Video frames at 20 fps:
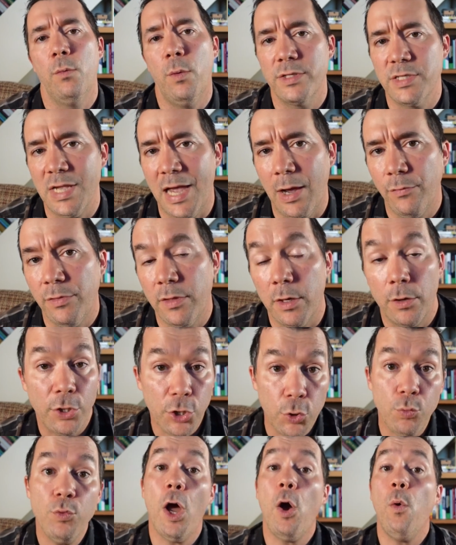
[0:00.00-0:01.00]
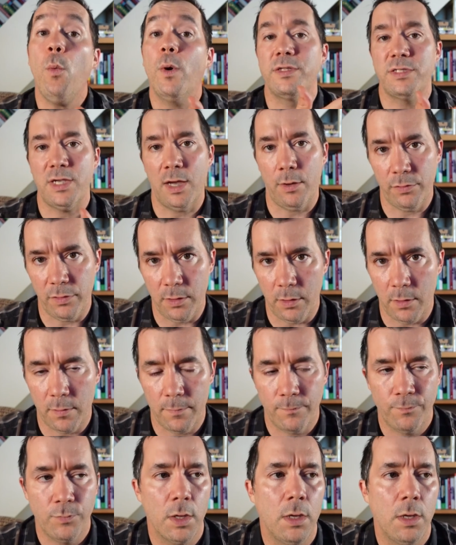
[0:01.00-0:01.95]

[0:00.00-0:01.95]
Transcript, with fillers: what's out there, and you know what's out there.